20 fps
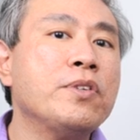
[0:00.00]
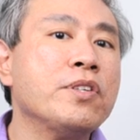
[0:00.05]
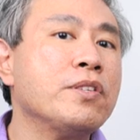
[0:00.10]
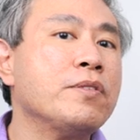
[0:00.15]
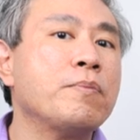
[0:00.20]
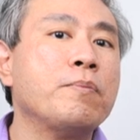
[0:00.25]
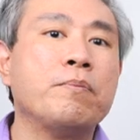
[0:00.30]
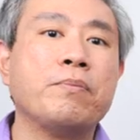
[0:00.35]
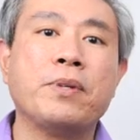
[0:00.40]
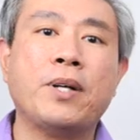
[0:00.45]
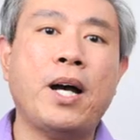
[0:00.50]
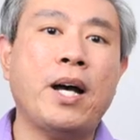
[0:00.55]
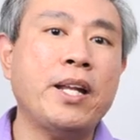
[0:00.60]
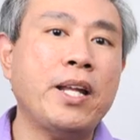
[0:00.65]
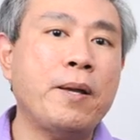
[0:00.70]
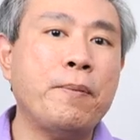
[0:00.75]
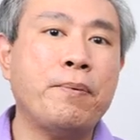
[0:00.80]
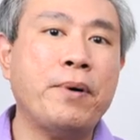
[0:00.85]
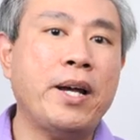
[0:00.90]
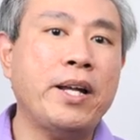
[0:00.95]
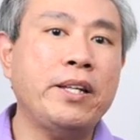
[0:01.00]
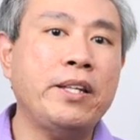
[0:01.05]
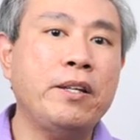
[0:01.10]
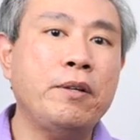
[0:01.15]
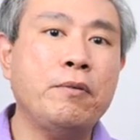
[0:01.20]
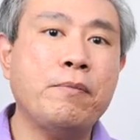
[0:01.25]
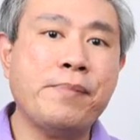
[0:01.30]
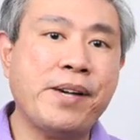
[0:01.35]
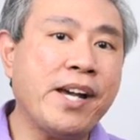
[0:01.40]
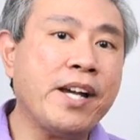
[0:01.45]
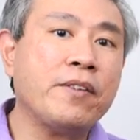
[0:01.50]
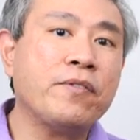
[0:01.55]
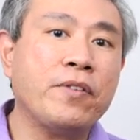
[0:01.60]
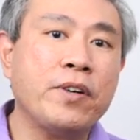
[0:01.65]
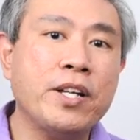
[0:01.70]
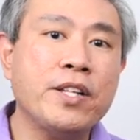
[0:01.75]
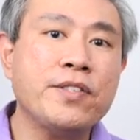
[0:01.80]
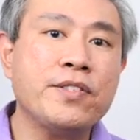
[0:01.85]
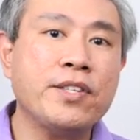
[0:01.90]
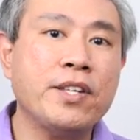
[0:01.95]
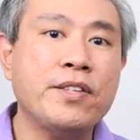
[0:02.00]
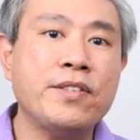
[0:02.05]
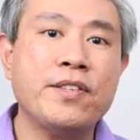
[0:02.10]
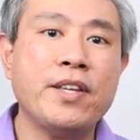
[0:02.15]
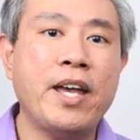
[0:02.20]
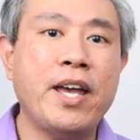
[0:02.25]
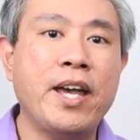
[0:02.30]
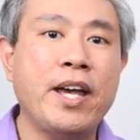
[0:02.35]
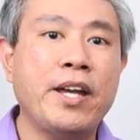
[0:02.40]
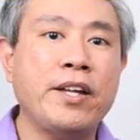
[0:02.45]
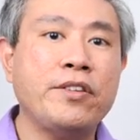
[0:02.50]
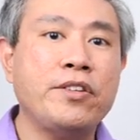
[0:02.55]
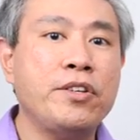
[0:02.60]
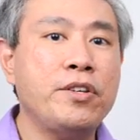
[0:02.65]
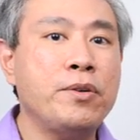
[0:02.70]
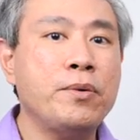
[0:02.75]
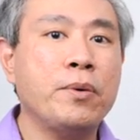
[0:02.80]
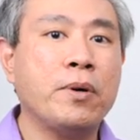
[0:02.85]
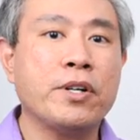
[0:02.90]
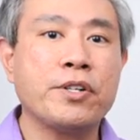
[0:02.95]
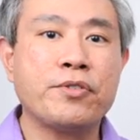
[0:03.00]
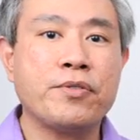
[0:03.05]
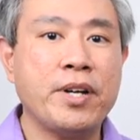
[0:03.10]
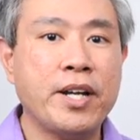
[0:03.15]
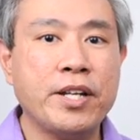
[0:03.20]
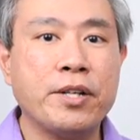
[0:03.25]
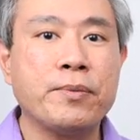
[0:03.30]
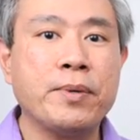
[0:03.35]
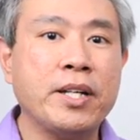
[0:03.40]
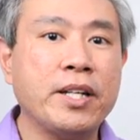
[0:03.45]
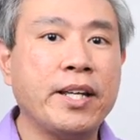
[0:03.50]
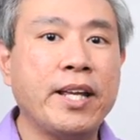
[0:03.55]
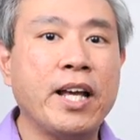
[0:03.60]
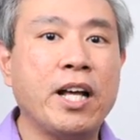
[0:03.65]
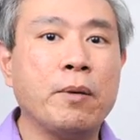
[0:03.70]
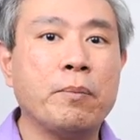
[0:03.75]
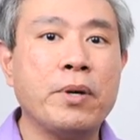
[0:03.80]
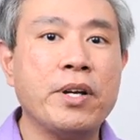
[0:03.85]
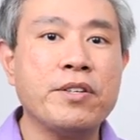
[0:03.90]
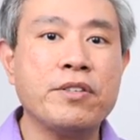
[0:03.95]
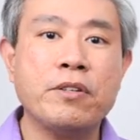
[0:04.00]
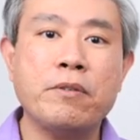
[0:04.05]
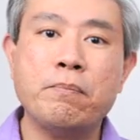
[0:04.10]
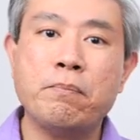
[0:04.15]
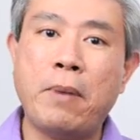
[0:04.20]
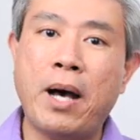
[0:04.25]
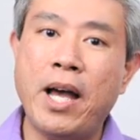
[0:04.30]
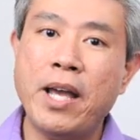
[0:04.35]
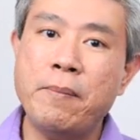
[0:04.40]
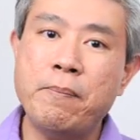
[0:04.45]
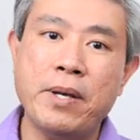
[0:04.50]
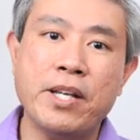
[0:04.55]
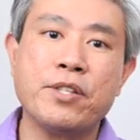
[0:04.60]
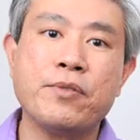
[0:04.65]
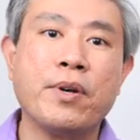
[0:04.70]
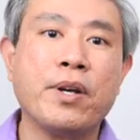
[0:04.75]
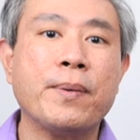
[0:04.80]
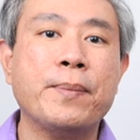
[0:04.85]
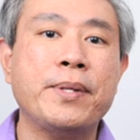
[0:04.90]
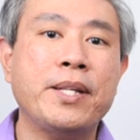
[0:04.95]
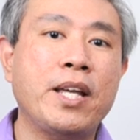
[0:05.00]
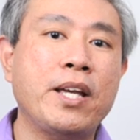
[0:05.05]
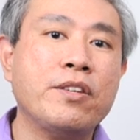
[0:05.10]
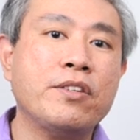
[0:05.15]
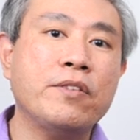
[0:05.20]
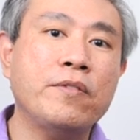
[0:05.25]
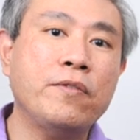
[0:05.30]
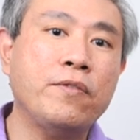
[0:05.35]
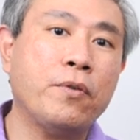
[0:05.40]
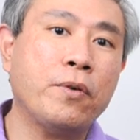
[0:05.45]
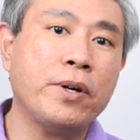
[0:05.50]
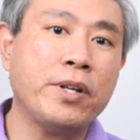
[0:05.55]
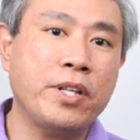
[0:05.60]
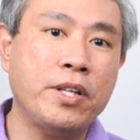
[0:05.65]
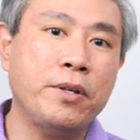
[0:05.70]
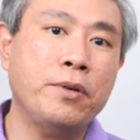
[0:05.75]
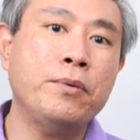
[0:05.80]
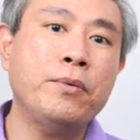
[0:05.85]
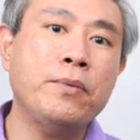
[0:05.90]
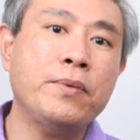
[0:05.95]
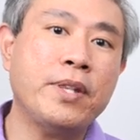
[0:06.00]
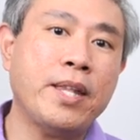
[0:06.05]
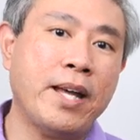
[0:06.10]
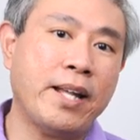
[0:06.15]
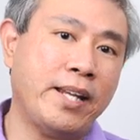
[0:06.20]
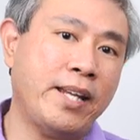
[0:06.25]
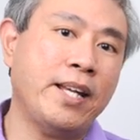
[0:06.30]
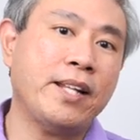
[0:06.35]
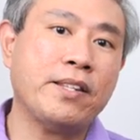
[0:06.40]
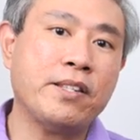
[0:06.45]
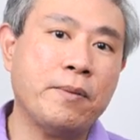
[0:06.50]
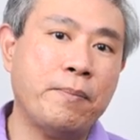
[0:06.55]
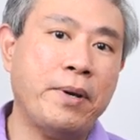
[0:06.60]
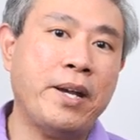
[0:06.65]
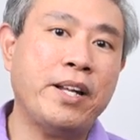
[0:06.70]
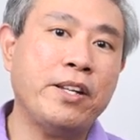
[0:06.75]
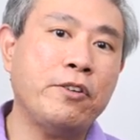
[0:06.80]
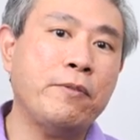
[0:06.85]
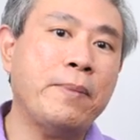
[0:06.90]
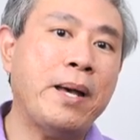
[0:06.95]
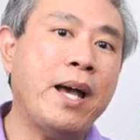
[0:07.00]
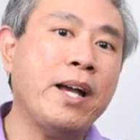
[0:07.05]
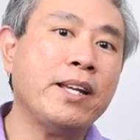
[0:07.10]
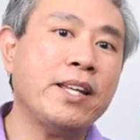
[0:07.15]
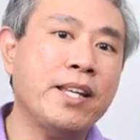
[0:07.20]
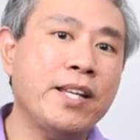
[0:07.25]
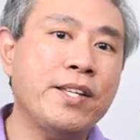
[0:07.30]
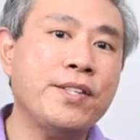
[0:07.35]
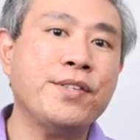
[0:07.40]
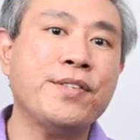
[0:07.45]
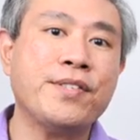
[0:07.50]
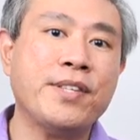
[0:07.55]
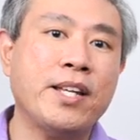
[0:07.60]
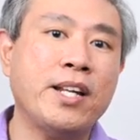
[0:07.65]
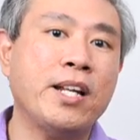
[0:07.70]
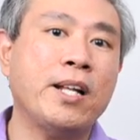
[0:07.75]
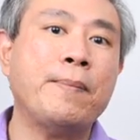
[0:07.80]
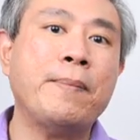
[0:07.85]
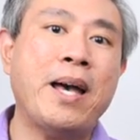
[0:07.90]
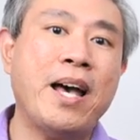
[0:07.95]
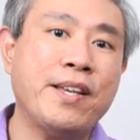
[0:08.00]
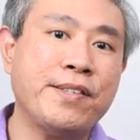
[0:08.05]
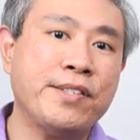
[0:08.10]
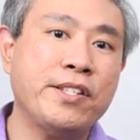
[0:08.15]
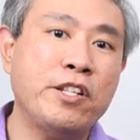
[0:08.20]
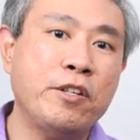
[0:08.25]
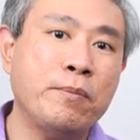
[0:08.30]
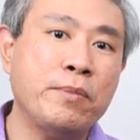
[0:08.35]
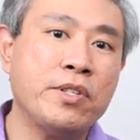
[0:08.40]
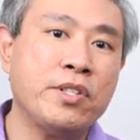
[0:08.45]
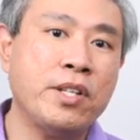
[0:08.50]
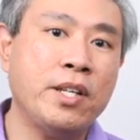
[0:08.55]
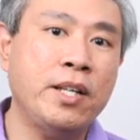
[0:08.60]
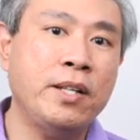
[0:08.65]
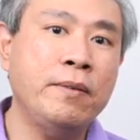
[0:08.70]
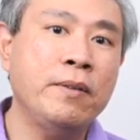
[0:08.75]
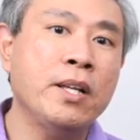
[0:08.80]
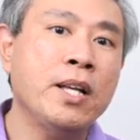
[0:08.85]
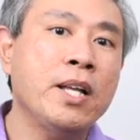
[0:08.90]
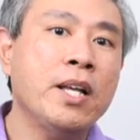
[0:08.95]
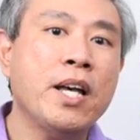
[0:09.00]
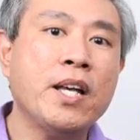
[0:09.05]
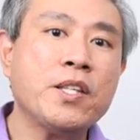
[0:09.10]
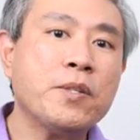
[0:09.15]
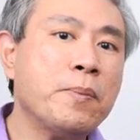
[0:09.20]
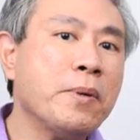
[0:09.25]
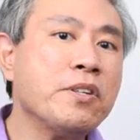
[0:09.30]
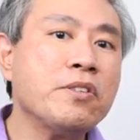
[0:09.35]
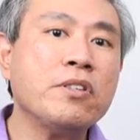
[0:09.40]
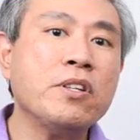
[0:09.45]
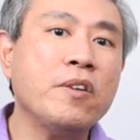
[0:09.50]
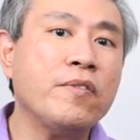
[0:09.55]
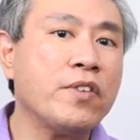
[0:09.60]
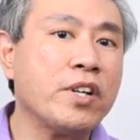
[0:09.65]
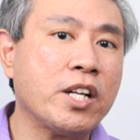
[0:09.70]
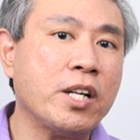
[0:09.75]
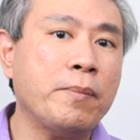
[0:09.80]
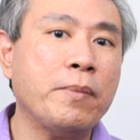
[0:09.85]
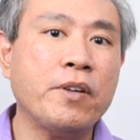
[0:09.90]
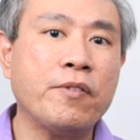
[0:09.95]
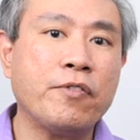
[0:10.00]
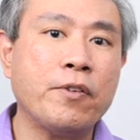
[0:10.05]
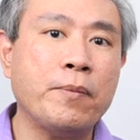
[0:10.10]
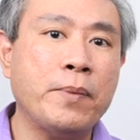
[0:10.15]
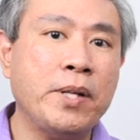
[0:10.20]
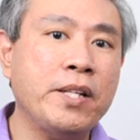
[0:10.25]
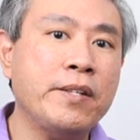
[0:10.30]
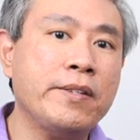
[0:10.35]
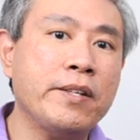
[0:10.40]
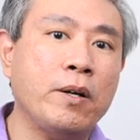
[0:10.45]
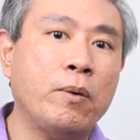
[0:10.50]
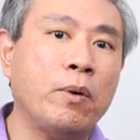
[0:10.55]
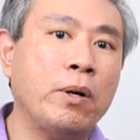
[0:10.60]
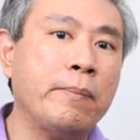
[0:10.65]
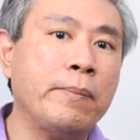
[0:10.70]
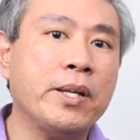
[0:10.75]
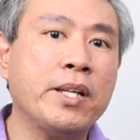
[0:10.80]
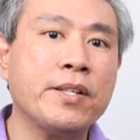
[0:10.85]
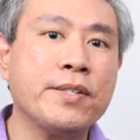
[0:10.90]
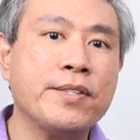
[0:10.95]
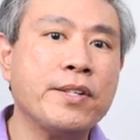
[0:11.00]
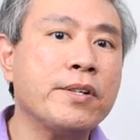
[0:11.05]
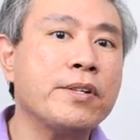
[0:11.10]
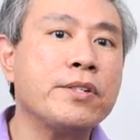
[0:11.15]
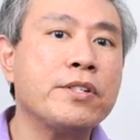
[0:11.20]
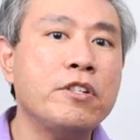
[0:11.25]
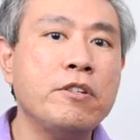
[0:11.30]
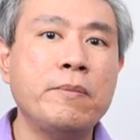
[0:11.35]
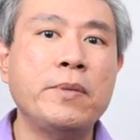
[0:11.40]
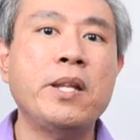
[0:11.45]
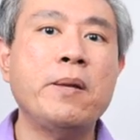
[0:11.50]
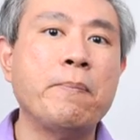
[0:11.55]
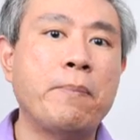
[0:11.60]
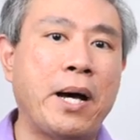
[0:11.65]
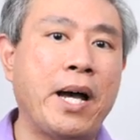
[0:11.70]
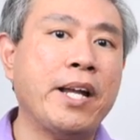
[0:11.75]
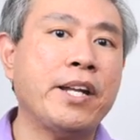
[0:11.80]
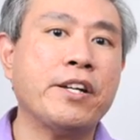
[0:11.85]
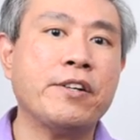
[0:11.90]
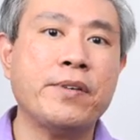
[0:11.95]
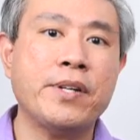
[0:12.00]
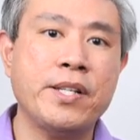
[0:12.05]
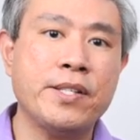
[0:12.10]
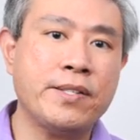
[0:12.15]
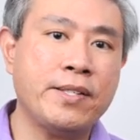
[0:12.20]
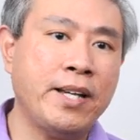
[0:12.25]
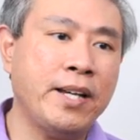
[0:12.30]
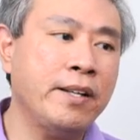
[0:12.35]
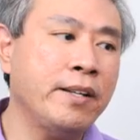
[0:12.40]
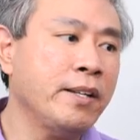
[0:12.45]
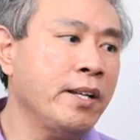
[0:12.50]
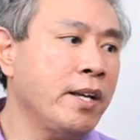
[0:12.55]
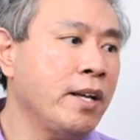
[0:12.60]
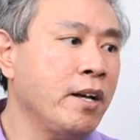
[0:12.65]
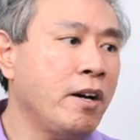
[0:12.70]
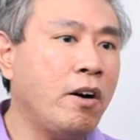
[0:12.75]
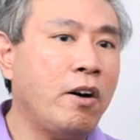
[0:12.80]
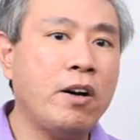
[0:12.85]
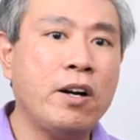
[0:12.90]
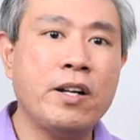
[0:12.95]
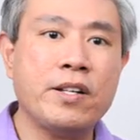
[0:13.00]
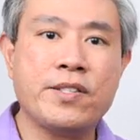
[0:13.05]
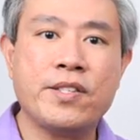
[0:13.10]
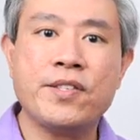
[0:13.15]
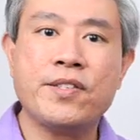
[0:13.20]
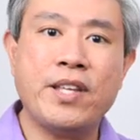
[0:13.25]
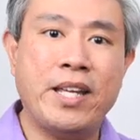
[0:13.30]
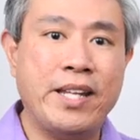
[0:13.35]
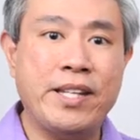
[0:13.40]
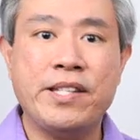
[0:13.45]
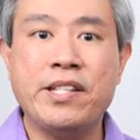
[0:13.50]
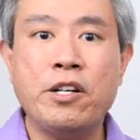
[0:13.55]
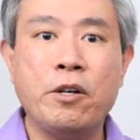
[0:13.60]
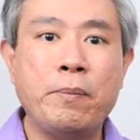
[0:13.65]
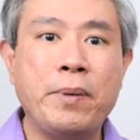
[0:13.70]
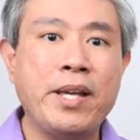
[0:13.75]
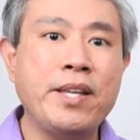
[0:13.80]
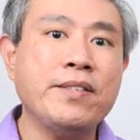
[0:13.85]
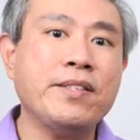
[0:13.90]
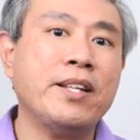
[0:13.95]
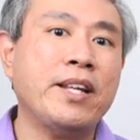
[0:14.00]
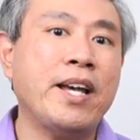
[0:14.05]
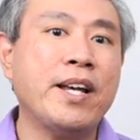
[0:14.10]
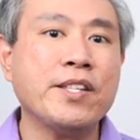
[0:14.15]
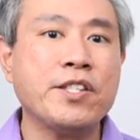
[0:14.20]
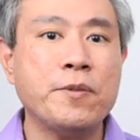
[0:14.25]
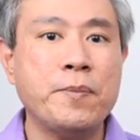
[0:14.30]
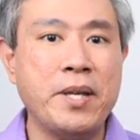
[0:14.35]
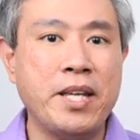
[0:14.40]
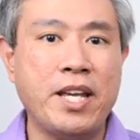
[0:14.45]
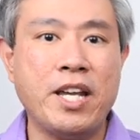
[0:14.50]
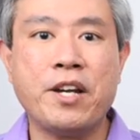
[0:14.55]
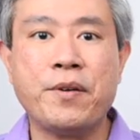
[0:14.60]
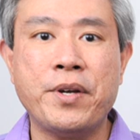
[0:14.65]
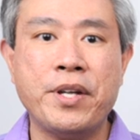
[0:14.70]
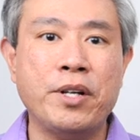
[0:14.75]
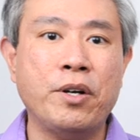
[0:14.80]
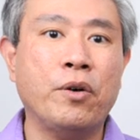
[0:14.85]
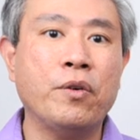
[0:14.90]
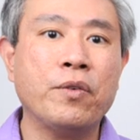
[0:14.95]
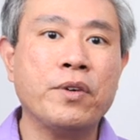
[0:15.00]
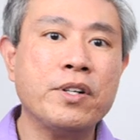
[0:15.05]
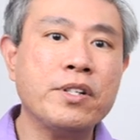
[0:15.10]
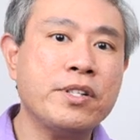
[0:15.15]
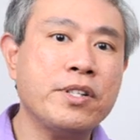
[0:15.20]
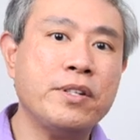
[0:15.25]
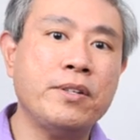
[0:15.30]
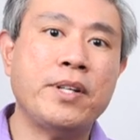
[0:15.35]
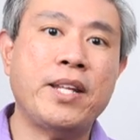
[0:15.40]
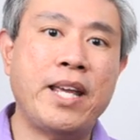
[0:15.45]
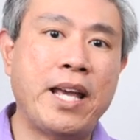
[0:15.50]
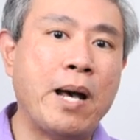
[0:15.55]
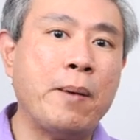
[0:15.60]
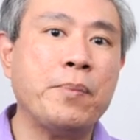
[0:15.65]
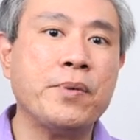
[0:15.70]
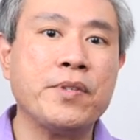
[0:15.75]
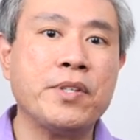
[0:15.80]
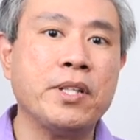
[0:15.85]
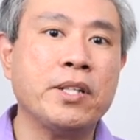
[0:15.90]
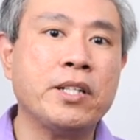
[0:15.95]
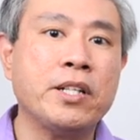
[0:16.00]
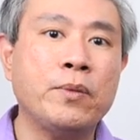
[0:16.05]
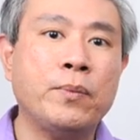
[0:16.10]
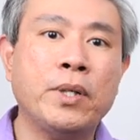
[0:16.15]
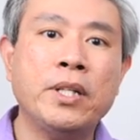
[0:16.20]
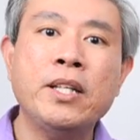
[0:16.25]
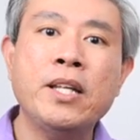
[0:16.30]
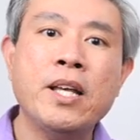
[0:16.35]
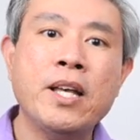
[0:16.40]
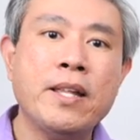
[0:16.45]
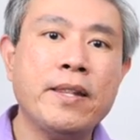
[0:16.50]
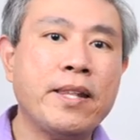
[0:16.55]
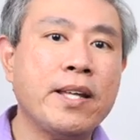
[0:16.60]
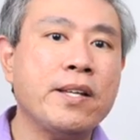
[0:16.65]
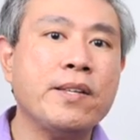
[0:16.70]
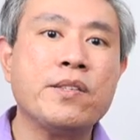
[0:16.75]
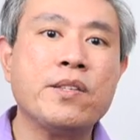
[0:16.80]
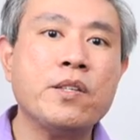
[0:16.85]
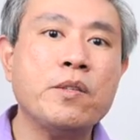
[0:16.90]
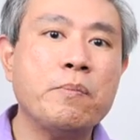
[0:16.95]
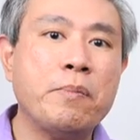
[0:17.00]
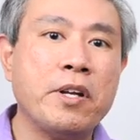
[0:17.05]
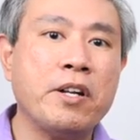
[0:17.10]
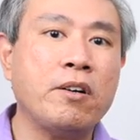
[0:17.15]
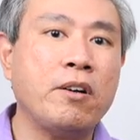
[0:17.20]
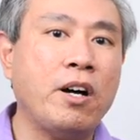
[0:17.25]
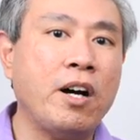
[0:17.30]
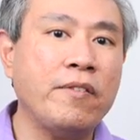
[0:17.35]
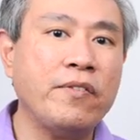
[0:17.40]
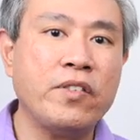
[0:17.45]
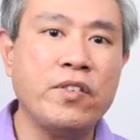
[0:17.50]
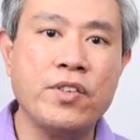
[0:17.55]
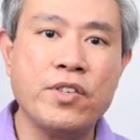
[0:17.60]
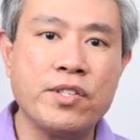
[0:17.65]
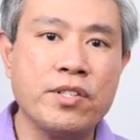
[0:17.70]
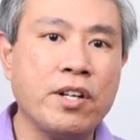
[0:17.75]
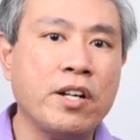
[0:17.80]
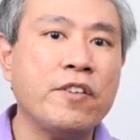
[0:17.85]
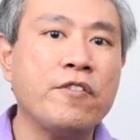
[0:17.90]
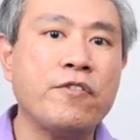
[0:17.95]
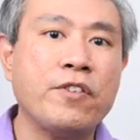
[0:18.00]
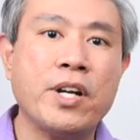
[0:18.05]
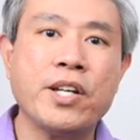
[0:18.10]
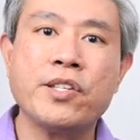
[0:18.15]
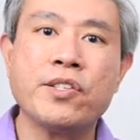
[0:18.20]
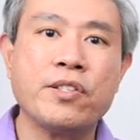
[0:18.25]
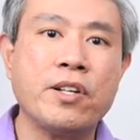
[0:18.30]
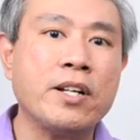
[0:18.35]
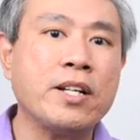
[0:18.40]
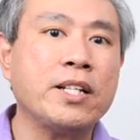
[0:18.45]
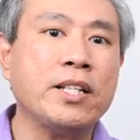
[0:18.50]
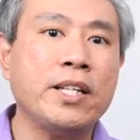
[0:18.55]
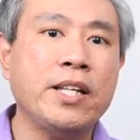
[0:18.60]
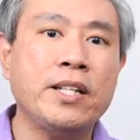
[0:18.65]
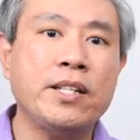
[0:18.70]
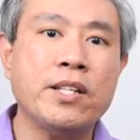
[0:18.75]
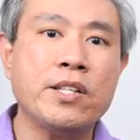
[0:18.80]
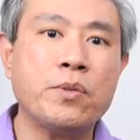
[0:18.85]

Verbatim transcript: just got a brand new Mac, for instance, and you are trying to run a calibration, my best recommendation for you that get the brand new Mac is to set it up as a new machine, especially if you're coming from Intel one, because there are too many binaries that are just Intel based that has to be carried over to the Apple Silicon one that is just better off if you start fresh, start clean.